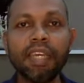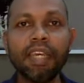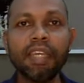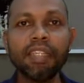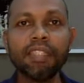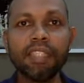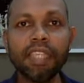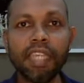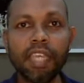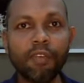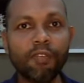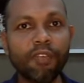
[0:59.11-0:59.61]

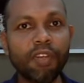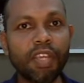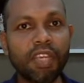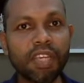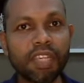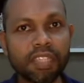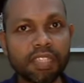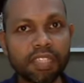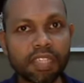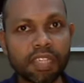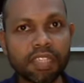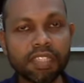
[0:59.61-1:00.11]
safety
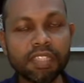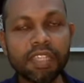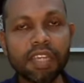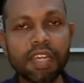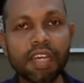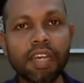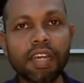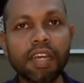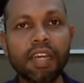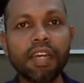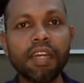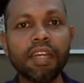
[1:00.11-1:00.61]
concerns
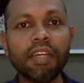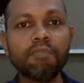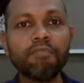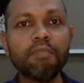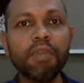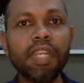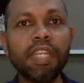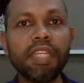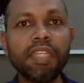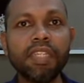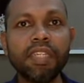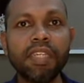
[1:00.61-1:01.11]
are
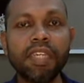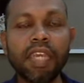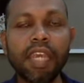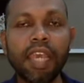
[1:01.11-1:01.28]
met,